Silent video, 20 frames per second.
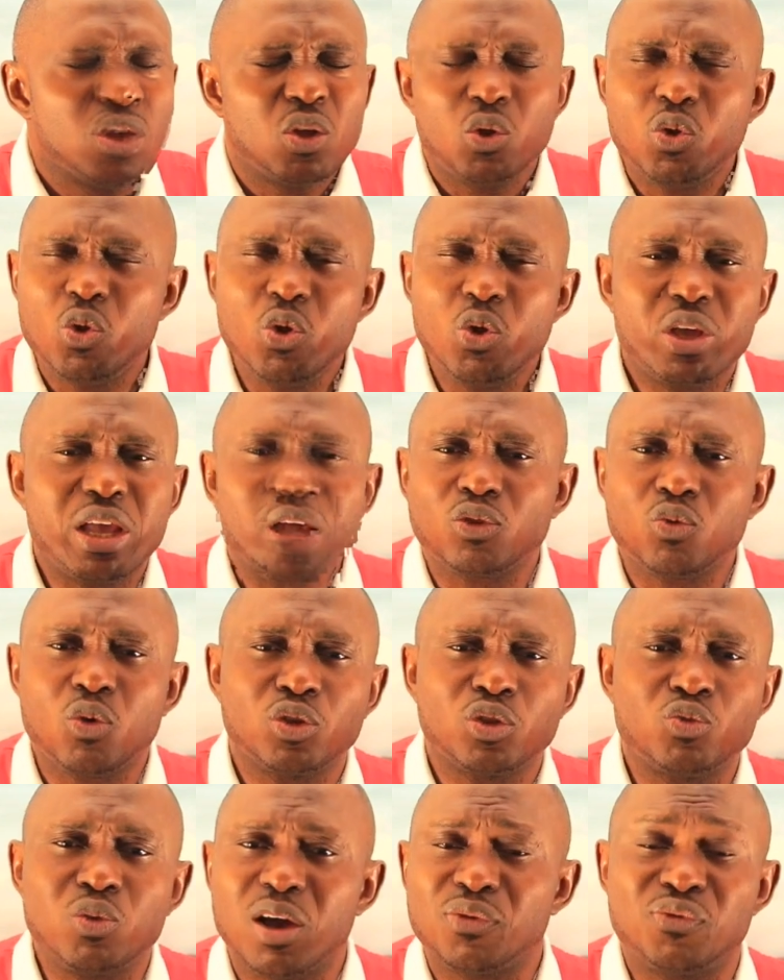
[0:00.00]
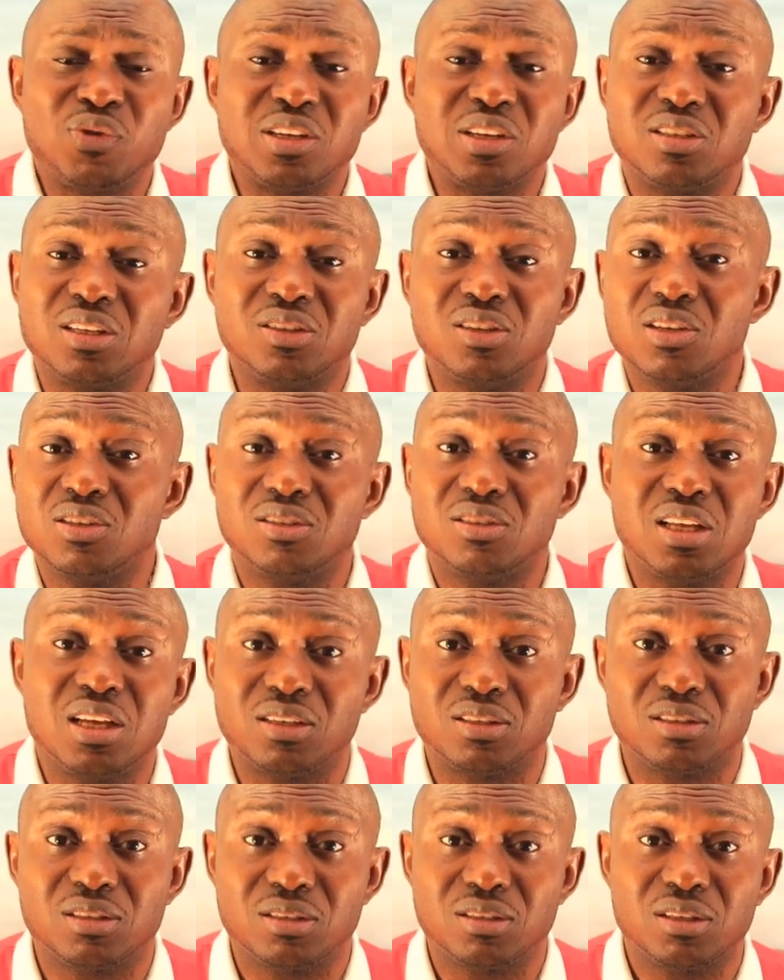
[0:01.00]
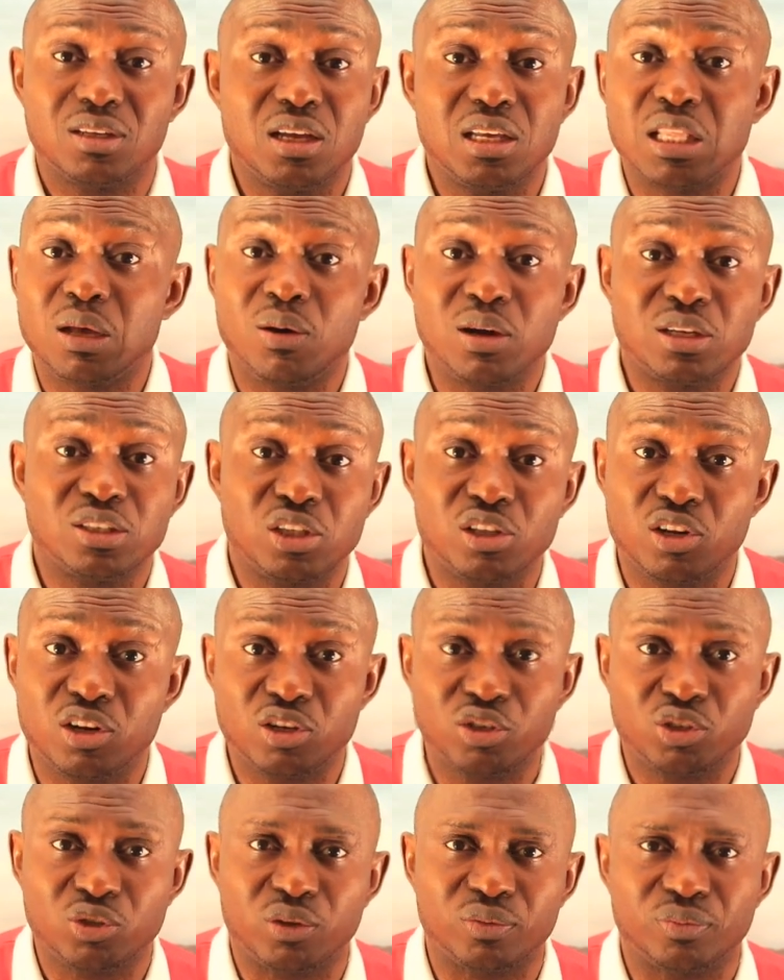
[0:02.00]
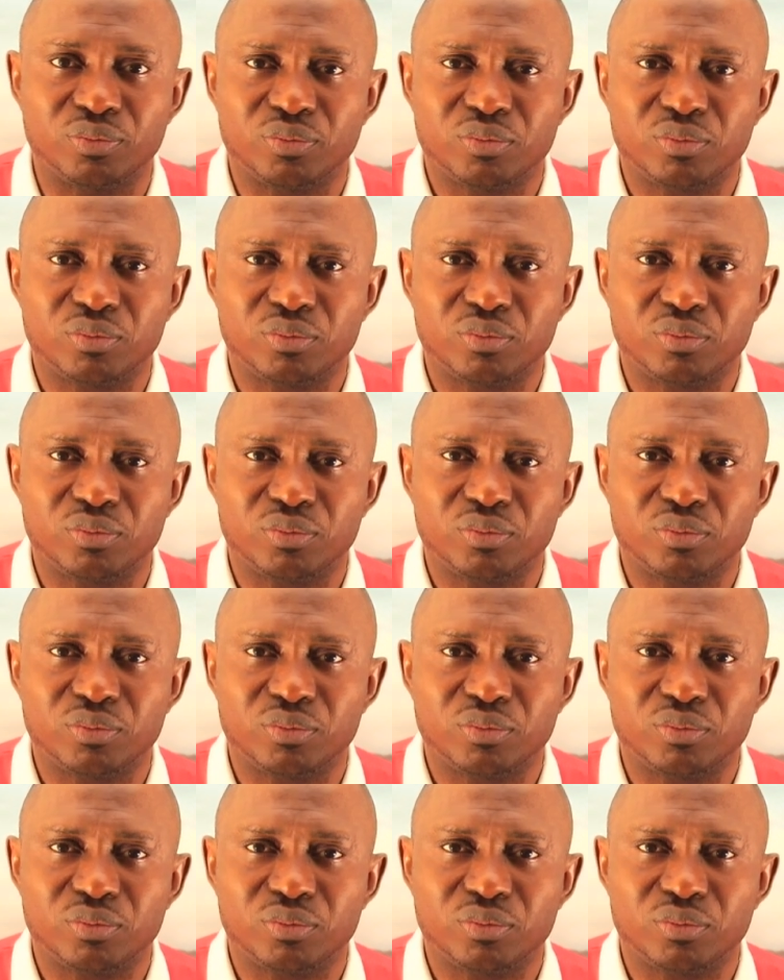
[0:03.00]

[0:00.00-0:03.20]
Look at what we are facing these days in our generation.